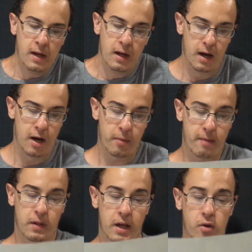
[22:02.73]
Uh, we
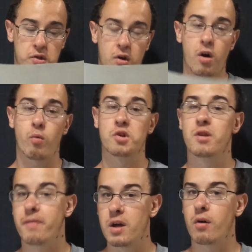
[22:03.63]
have LEGO Star Wars the
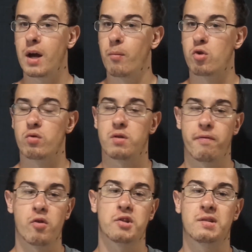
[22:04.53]
video game, which was the
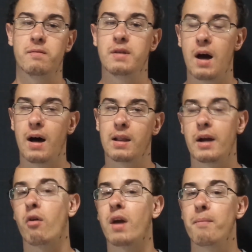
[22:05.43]
first uh,
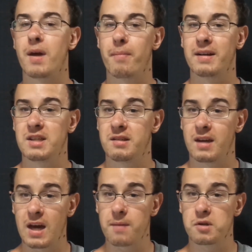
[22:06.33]
LEGO game made by TT
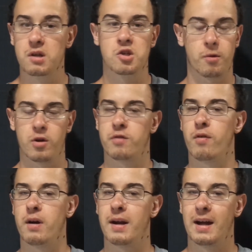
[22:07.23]
Games. So much
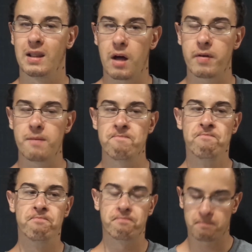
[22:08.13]
fun, and I love it.
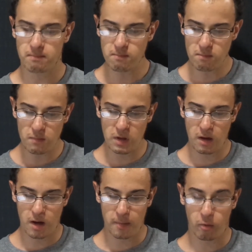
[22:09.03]

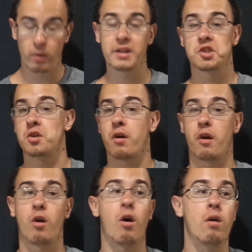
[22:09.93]
Um, the one that started
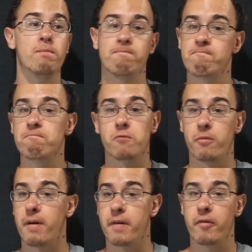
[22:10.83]
it all for
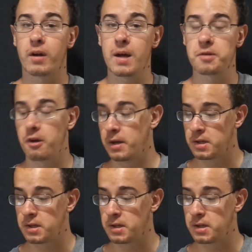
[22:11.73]
my favorite game series.